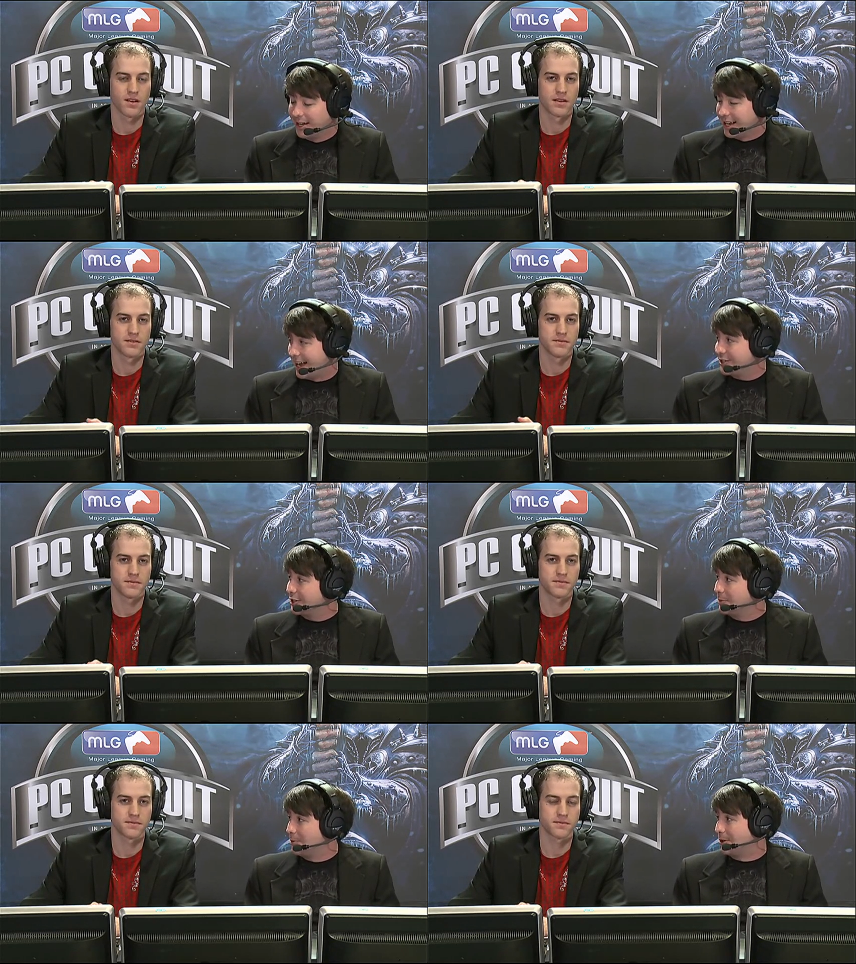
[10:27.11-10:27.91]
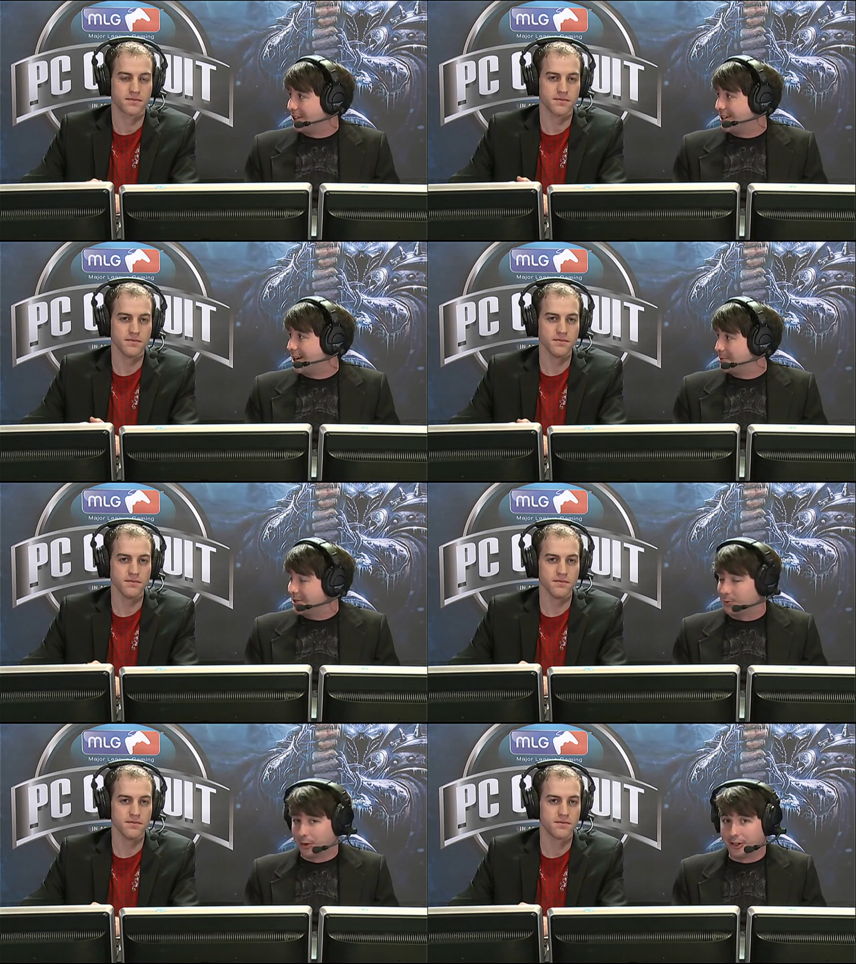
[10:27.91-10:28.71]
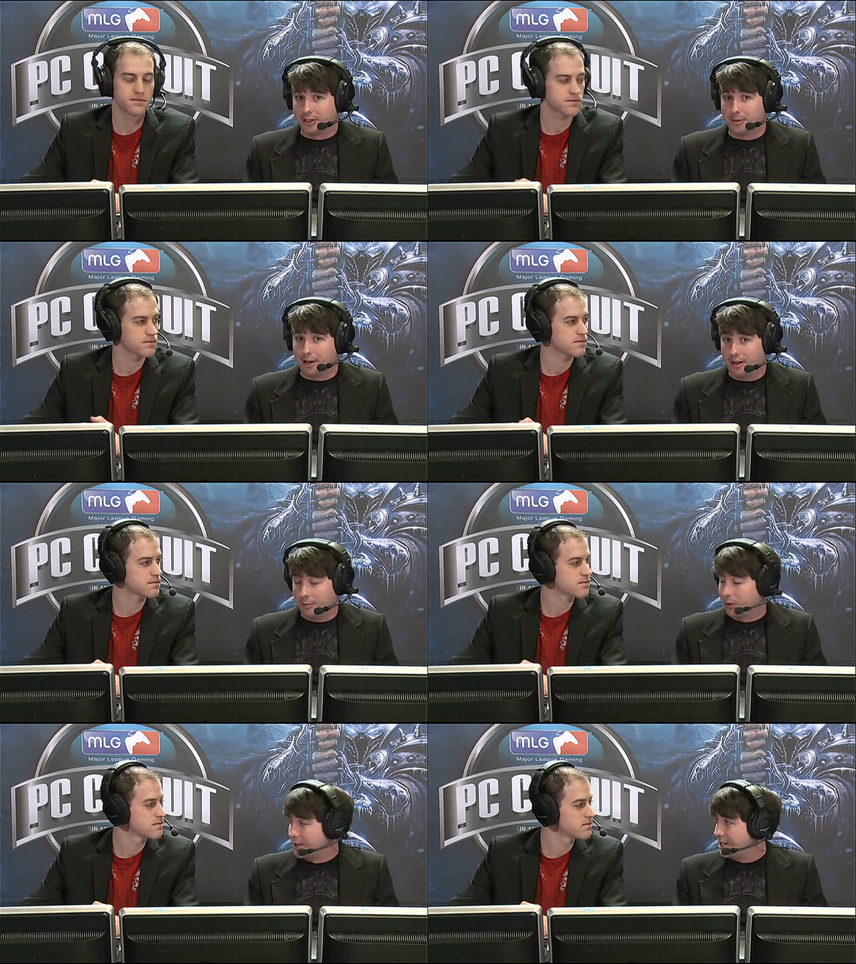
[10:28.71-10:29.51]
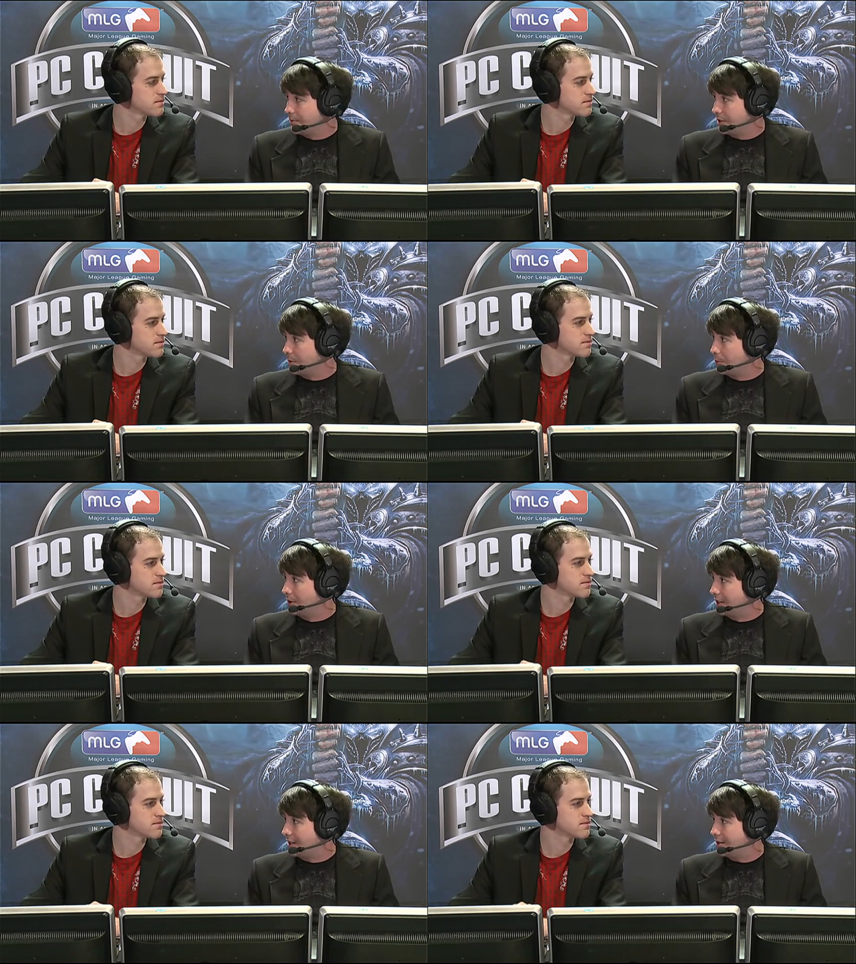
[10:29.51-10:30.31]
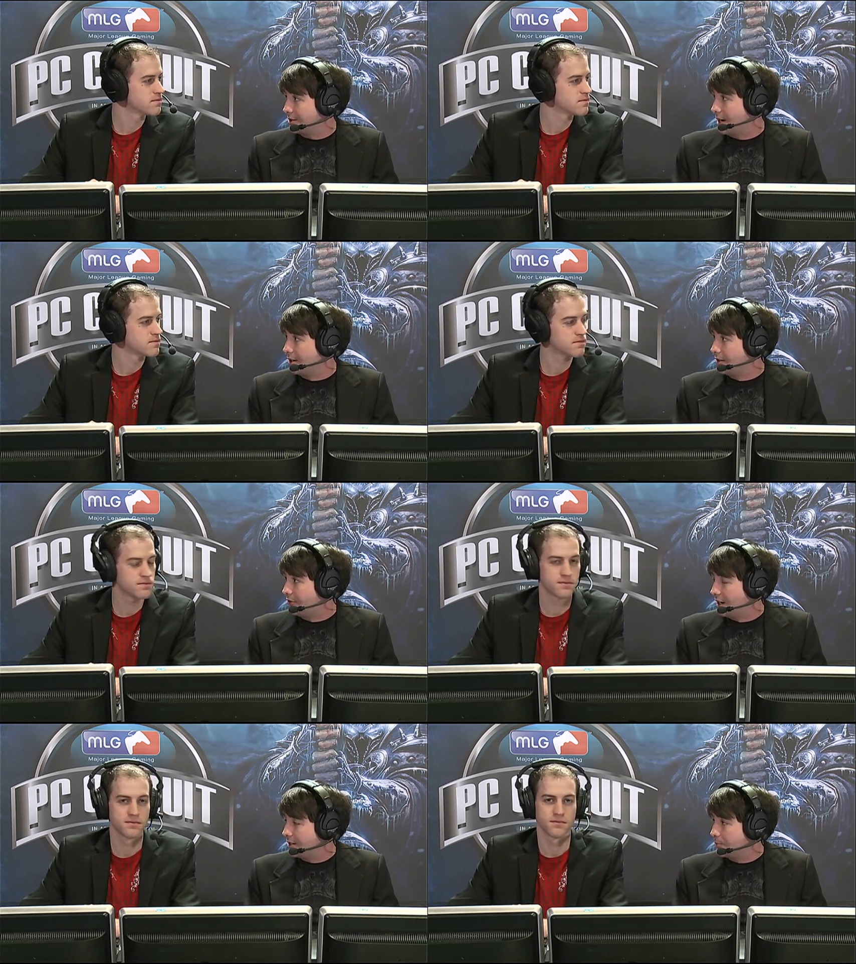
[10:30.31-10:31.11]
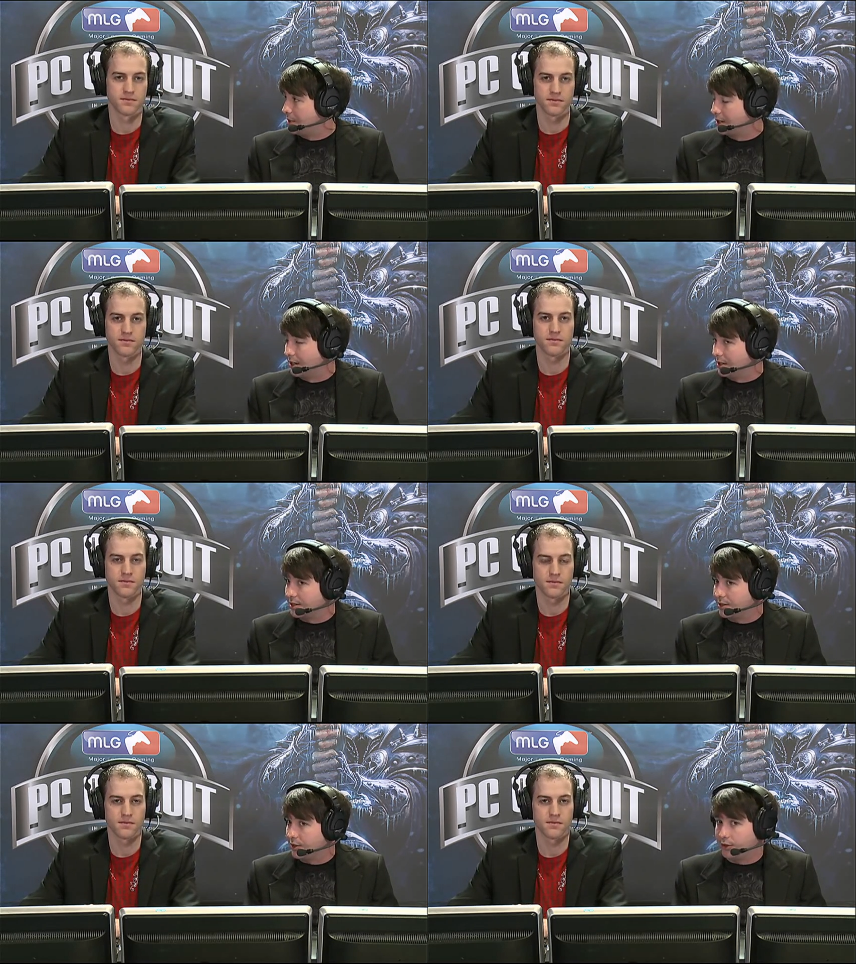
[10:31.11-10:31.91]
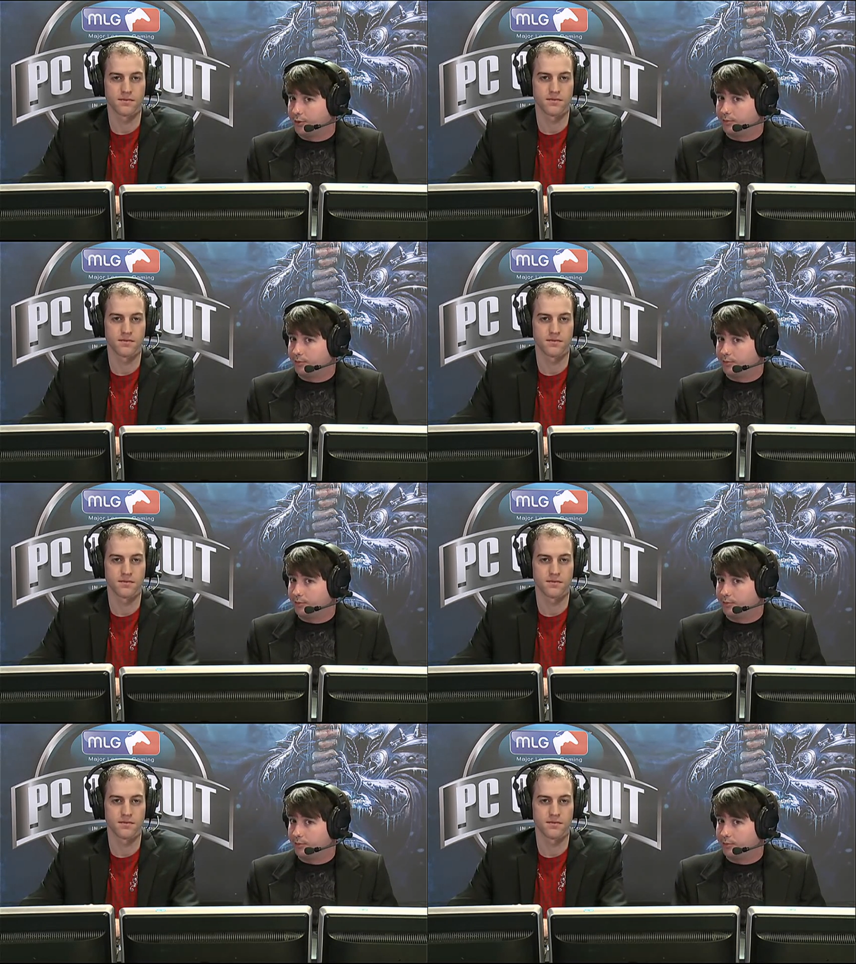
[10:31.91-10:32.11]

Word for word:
Speaker 1: that's going to be one of the comps that's really going to be uh, one of the teams going to be really scary to face because you